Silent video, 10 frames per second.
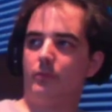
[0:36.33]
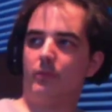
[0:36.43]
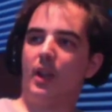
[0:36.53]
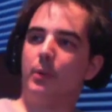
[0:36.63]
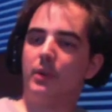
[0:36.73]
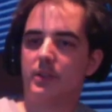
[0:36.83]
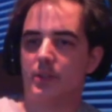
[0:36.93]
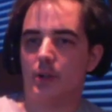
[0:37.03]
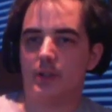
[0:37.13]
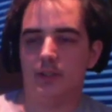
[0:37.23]
I wanted to
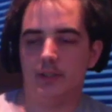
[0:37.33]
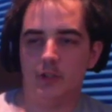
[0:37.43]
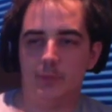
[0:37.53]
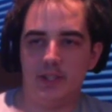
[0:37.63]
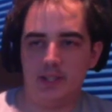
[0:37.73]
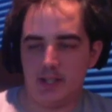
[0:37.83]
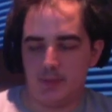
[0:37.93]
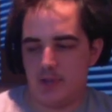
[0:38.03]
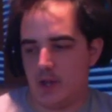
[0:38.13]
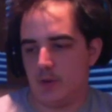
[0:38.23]
talk a little bit
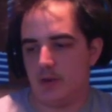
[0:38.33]
about